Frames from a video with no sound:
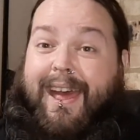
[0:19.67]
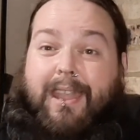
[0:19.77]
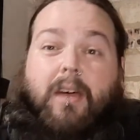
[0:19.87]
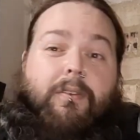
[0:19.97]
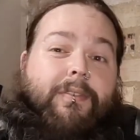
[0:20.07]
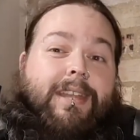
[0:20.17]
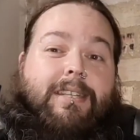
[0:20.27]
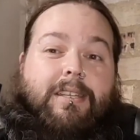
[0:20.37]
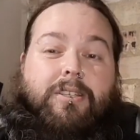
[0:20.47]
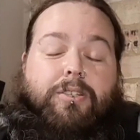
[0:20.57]
Another
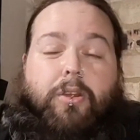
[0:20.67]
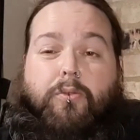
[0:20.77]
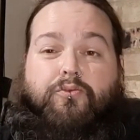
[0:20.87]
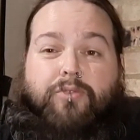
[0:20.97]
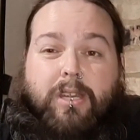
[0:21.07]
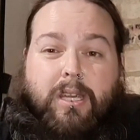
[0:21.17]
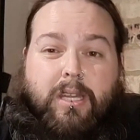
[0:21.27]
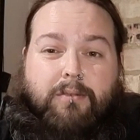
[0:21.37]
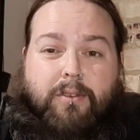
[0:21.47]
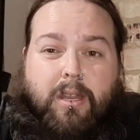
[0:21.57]
fantastic show,
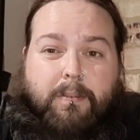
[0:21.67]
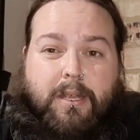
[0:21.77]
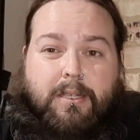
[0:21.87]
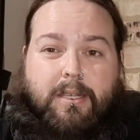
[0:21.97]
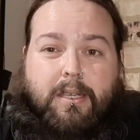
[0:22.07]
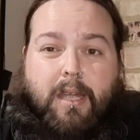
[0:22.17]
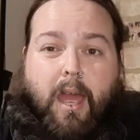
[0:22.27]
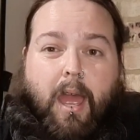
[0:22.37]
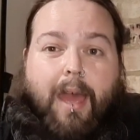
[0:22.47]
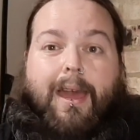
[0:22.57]
really busy,
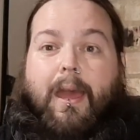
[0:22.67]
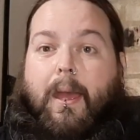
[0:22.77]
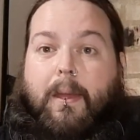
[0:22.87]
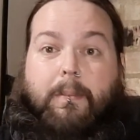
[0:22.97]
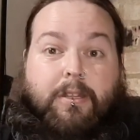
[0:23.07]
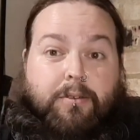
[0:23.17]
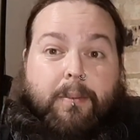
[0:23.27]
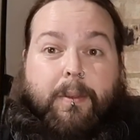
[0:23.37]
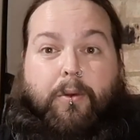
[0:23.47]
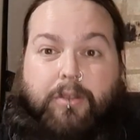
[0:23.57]
met some
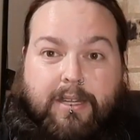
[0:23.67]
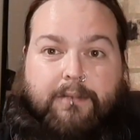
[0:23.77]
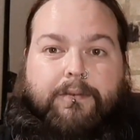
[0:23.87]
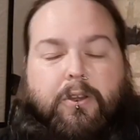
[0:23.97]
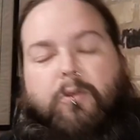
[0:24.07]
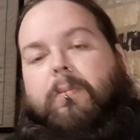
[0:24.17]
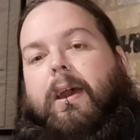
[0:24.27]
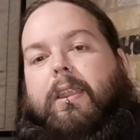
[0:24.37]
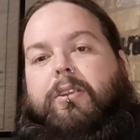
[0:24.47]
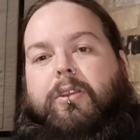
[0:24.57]
great people. I didn't film
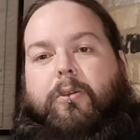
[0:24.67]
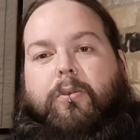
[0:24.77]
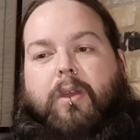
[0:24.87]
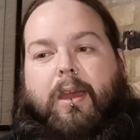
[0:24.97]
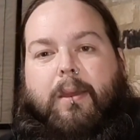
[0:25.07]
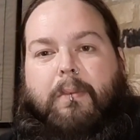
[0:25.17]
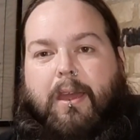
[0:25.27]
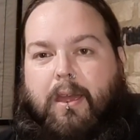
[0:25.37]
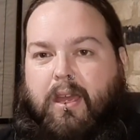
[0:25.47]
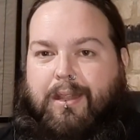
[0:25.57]
at the show,
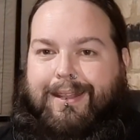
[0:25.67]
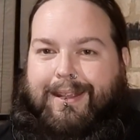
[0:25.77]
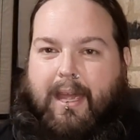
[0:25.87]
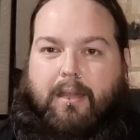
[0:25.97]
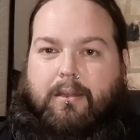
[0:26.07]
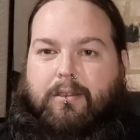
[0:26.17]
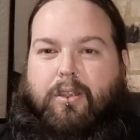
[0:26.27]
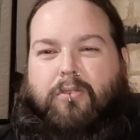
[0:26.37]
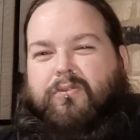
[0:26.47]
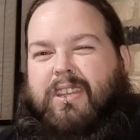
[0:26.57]

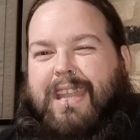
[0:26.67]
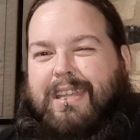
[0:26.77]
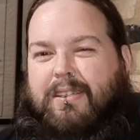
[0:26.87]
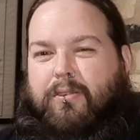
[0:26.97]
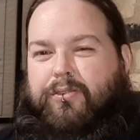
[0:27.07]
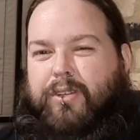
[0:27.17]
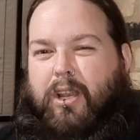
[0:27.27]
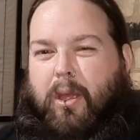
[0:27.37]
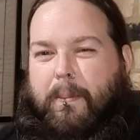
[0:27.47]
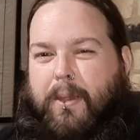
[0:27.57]
don't necessarily
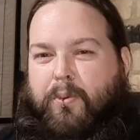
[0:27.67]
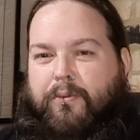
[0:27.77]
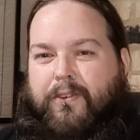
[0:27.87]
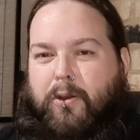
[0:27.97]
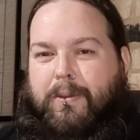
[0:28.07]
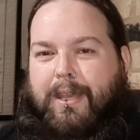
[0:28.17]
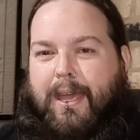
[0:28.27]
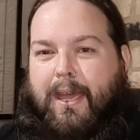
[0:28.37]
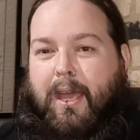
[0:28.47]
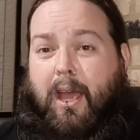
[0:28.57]
really like people filming
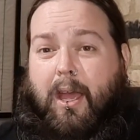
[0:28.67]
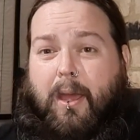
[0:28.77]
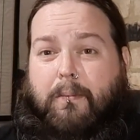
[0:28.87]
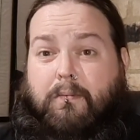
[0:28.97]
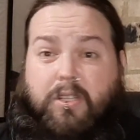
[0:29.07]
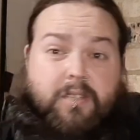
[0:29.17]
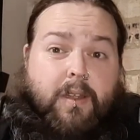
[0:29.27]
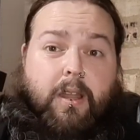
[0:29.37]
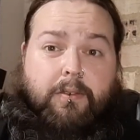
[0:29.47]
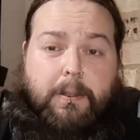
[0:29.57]
there, which is
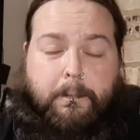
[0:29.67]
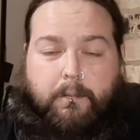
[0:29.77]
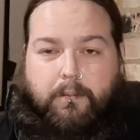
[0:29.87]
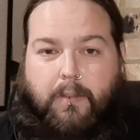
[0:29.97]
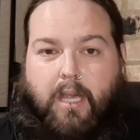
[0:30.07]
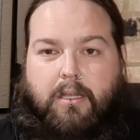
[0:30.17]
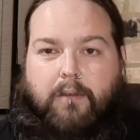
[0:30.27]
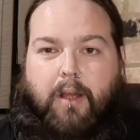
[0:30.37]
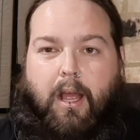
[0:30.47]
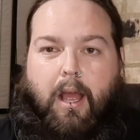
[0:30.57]
fair enough. And